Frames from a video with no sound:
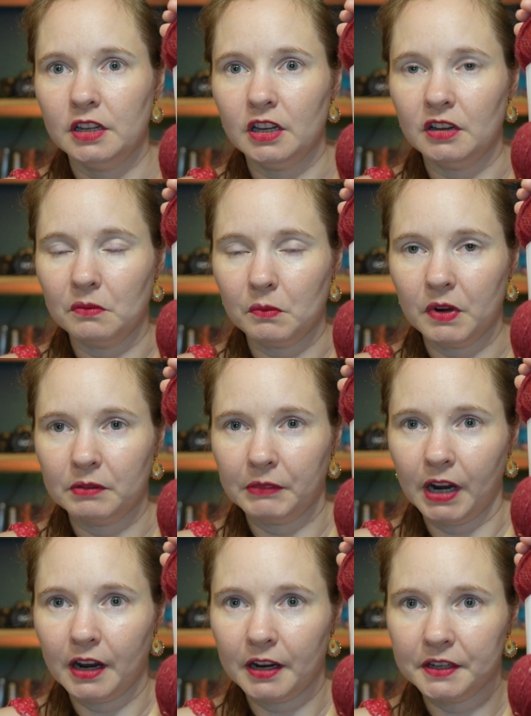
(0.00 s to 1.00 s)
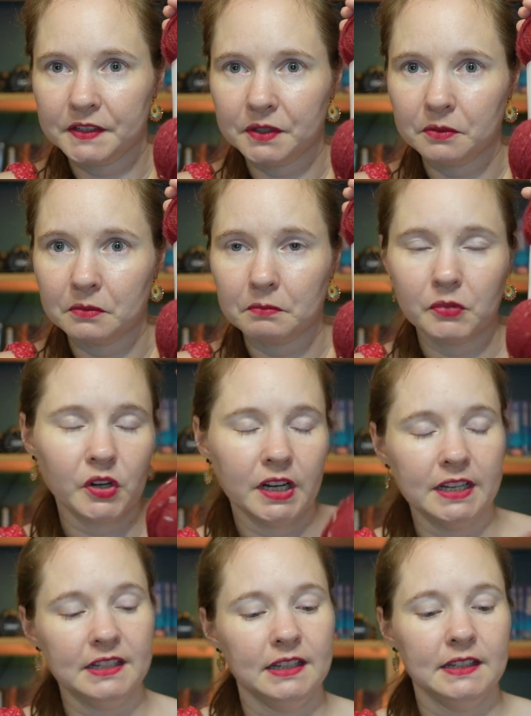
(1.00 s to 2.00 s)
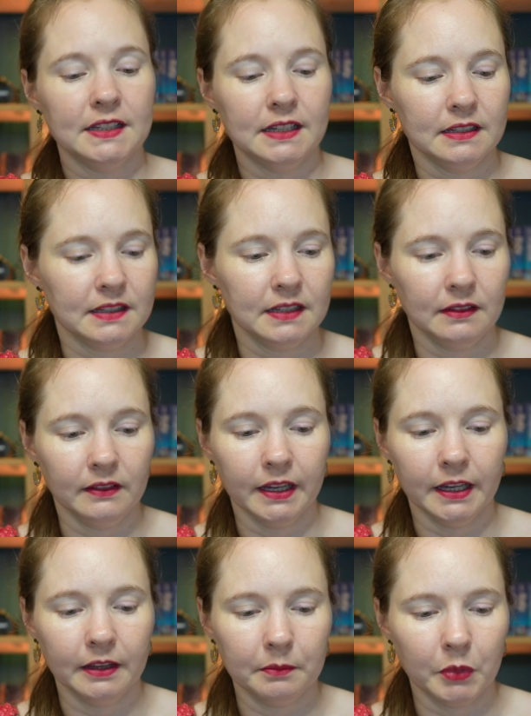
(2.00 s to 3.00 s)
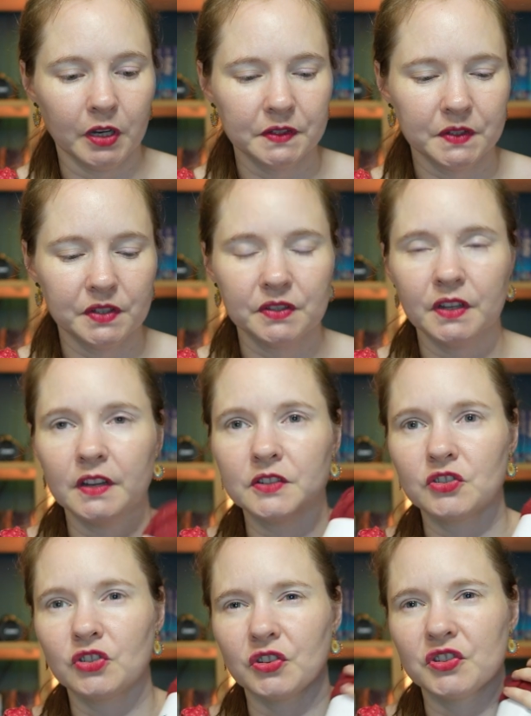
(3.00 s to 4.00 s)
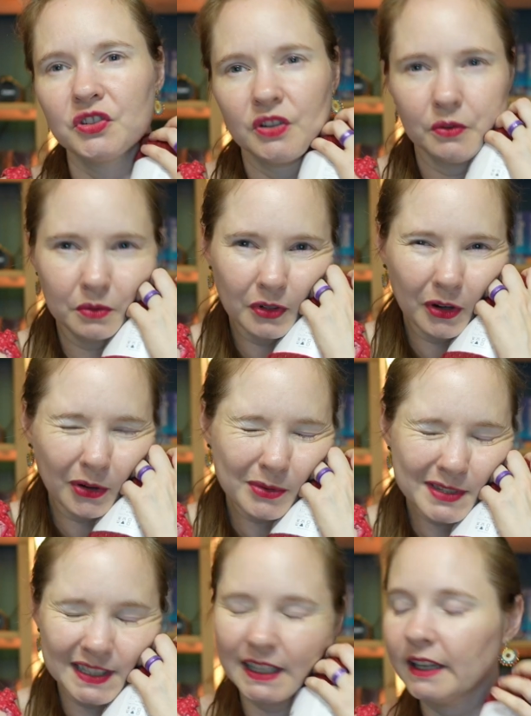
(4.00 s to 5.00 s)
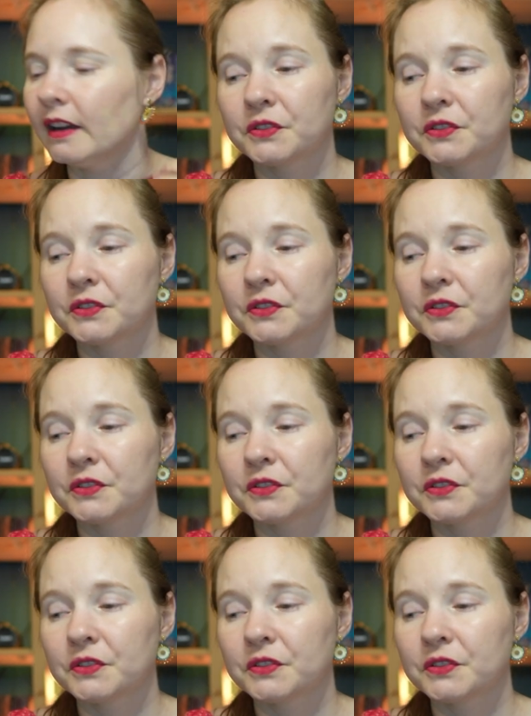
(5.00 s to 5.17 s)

in one guy, so pretty decent length, but it's just so cozy.